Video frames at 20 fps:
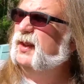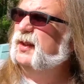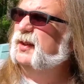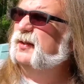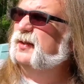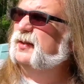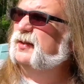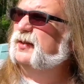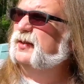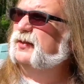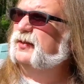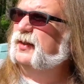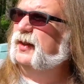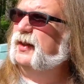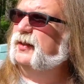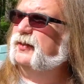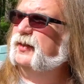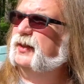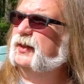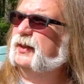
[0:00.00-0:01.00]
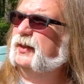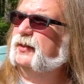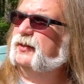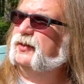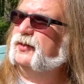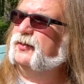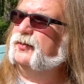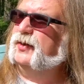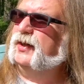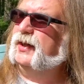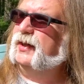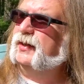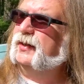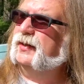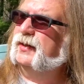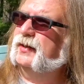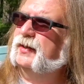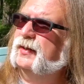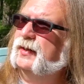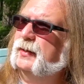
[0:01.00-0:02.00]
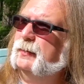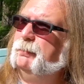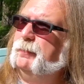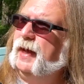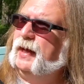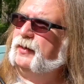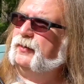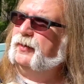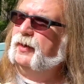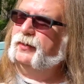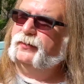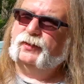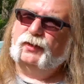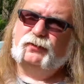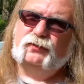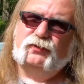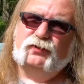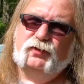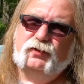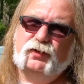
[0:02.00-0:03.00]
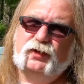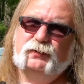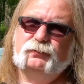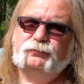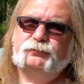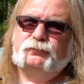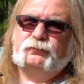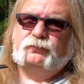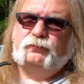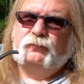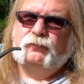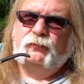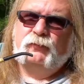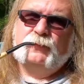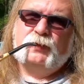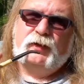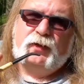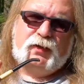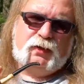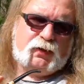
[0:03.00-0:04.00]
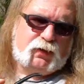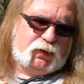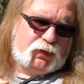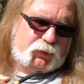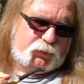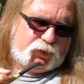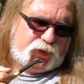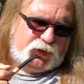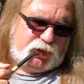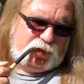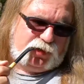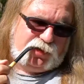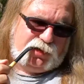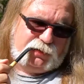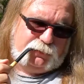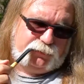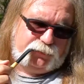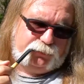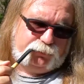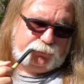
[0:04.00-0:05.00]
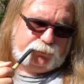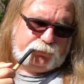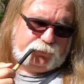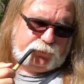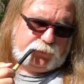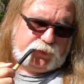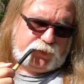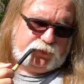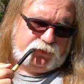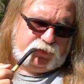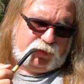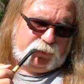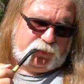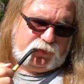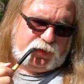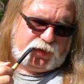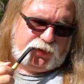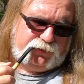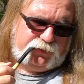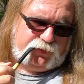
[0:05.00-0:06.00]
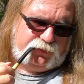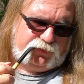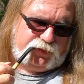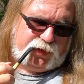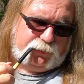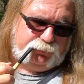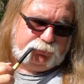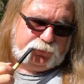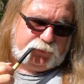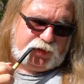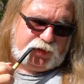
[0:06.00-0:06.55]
It just has a little unique background notes to it. But yeah, summarize this up.